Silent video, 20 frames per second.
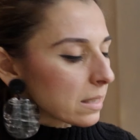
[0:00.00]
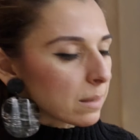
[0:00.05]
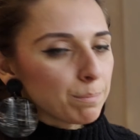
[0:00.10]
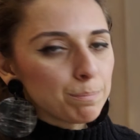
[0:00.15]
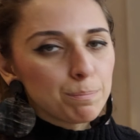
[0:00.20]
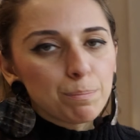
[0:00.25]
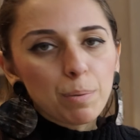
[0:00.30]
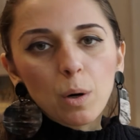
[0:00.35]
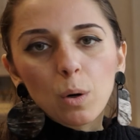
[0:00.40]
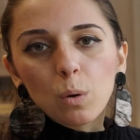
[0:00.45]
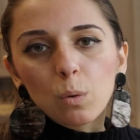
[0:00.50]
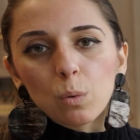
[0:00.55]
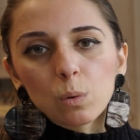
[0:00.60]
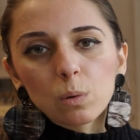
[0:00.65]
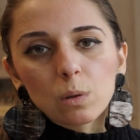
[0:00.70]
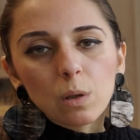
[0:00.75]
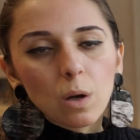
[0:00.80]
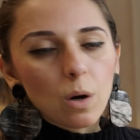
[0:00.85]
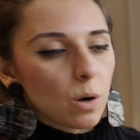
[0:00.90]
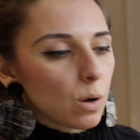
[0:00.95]
a
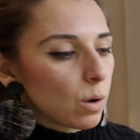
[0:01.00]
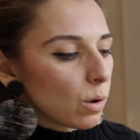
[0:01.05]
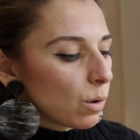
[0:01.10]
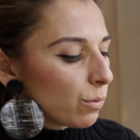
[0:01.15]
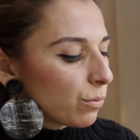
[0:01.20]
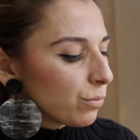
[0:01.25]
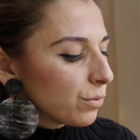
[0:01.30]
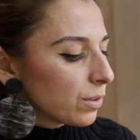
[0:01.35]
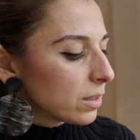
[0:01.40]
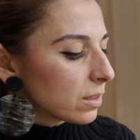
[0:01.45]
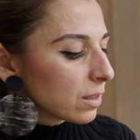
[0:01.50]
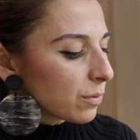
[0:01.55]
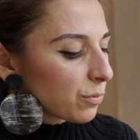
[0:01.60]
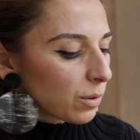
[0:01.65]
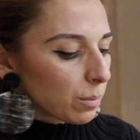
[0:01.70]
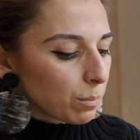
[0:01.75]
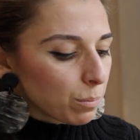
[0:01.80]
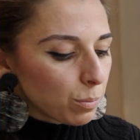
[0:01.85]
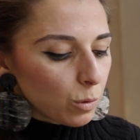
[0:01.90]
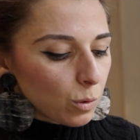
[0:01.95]
bowl of
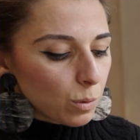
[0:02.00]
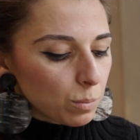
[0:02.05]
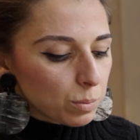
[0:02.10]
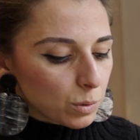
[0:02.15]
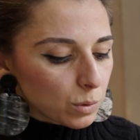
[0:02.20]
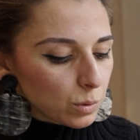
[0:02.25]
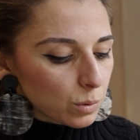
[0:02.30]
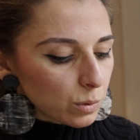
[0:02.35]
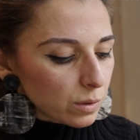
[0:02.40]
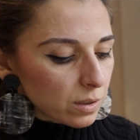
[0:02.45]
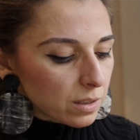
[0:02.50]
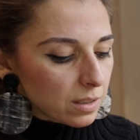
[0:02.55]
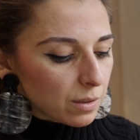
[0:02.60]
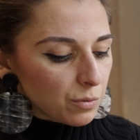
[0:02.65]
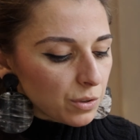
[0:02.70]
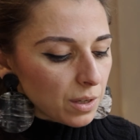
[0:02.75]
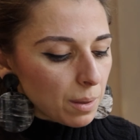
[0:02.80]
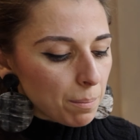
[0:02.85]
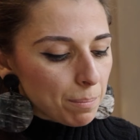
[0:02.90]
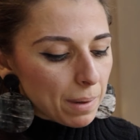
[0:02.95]
different baubles,
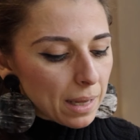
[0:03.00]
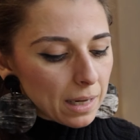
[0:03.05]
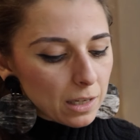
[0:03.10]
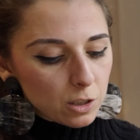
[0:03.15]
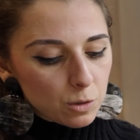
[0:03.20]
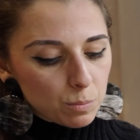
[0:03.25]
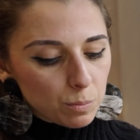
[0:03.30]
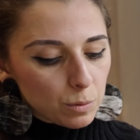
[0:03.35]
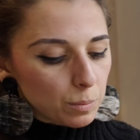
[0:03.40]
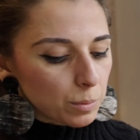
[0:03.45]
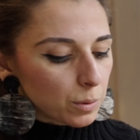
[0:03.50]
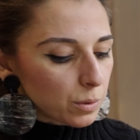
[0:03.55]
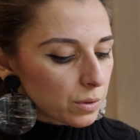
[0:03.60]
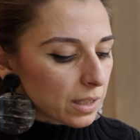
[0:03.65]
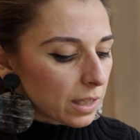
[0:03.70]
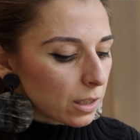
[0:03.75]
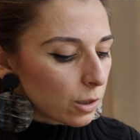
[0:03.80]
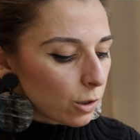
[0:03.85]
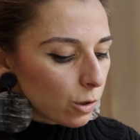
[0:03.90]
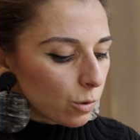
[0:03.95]
different embellished baubles,
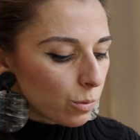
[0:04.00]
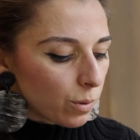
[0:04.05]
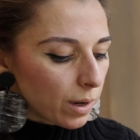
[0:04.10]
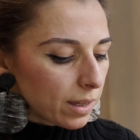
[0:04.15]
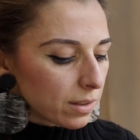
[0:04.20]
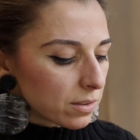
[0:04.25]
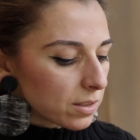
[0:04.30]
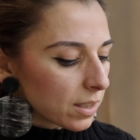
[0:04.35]
they look great